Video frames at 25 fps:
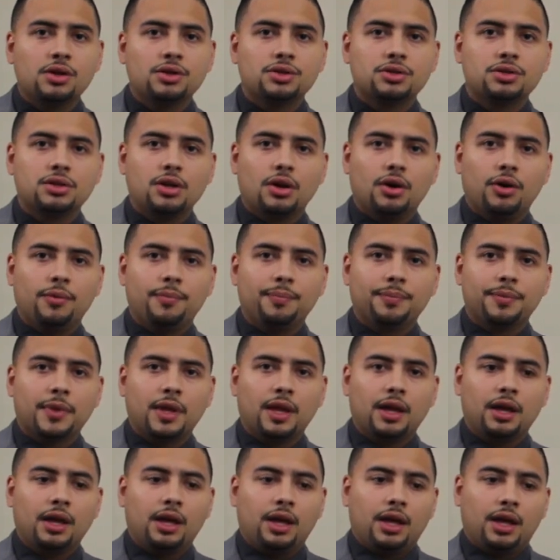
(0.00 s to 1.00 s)
So,
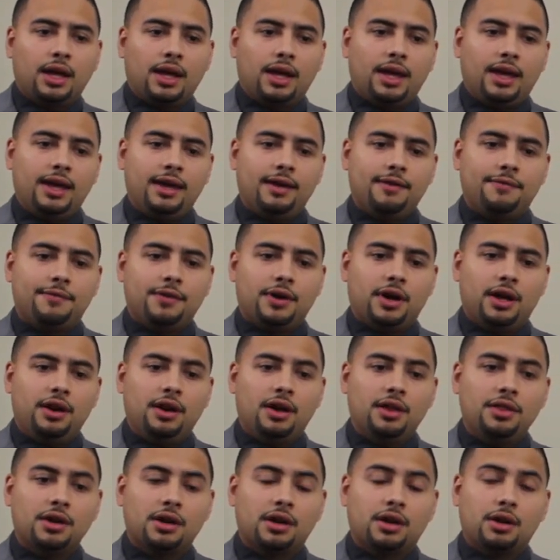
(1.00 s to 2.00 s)
if
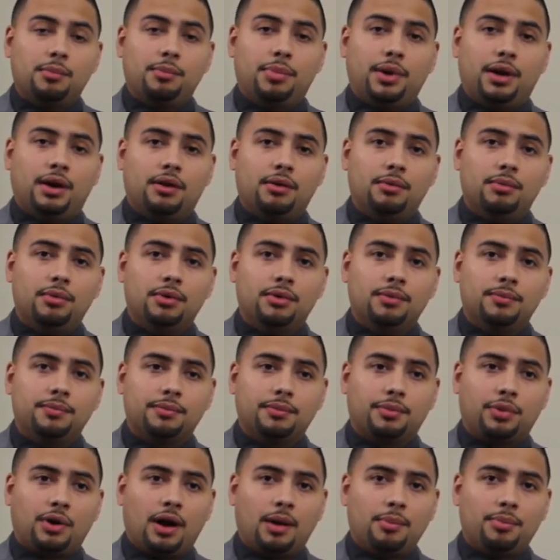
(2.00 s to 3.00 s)
another comparable
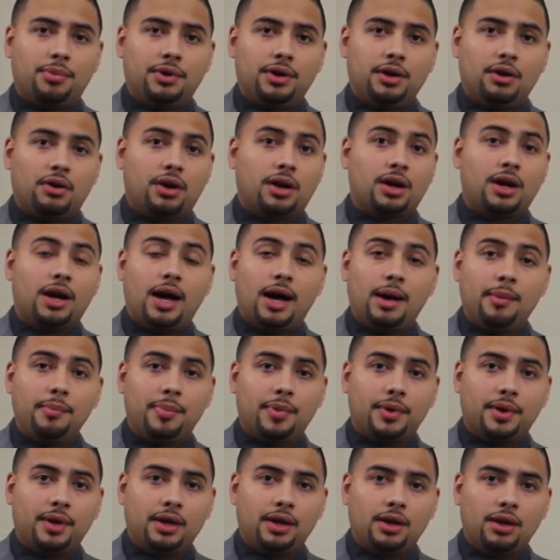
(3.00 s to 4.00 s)
property or
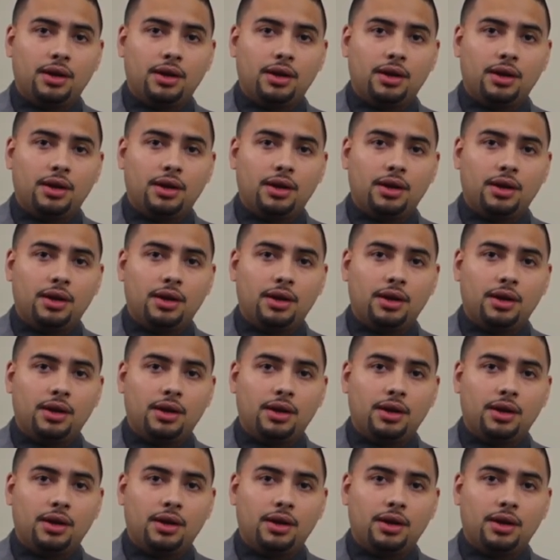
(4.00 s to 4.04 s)
comp